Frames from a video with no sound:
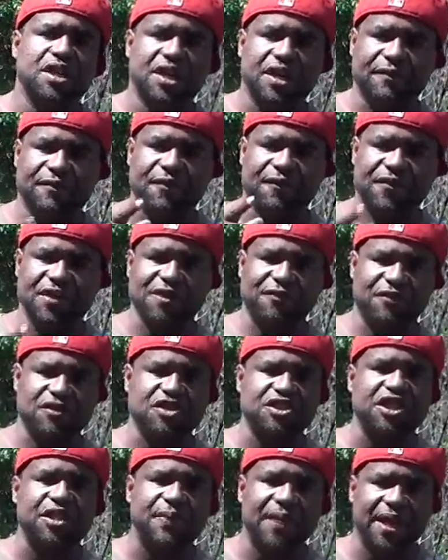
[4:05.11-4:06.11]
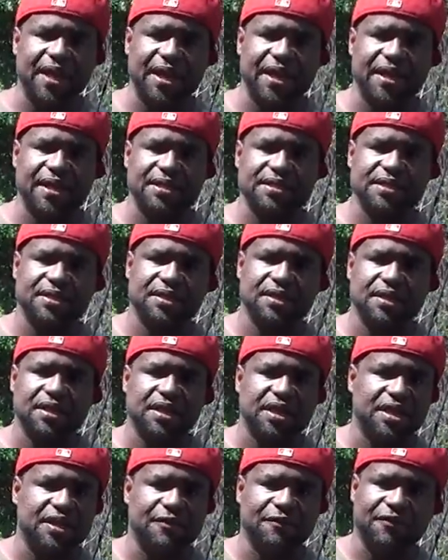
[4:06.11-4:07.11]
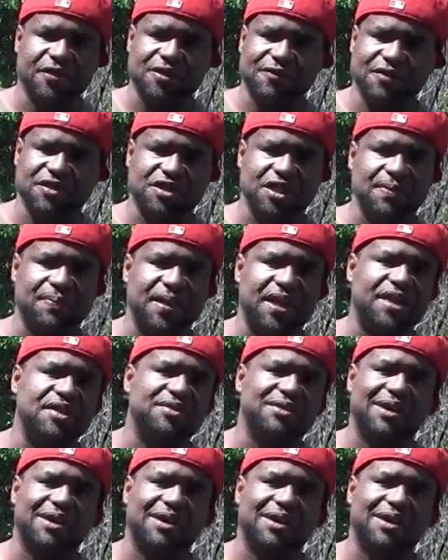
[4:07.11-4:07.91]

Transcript: If you fish for sheepheads, you